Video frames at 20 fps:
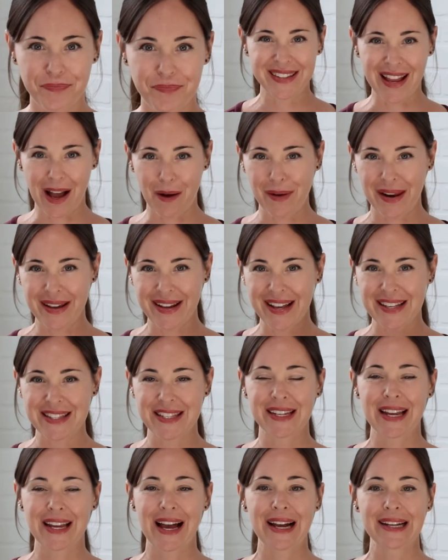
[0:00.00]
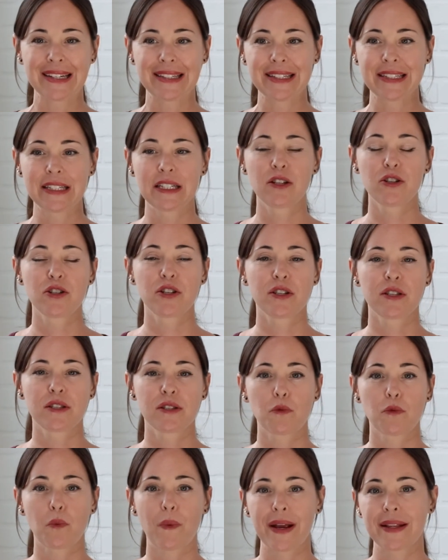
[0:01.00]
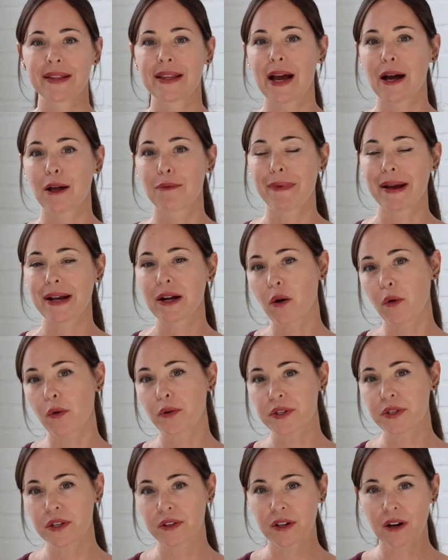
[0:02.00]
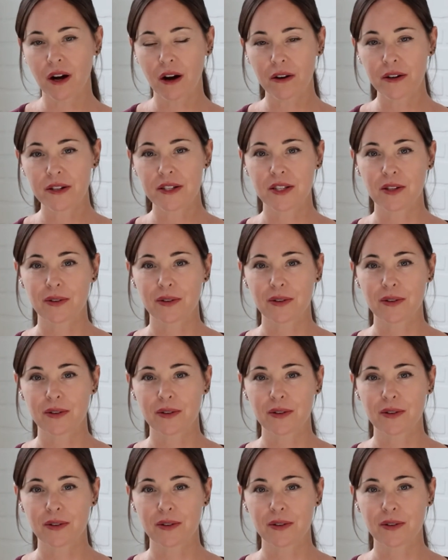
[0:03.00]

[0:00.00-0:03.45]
Now, like I said, I didn't just write down my goals on the card,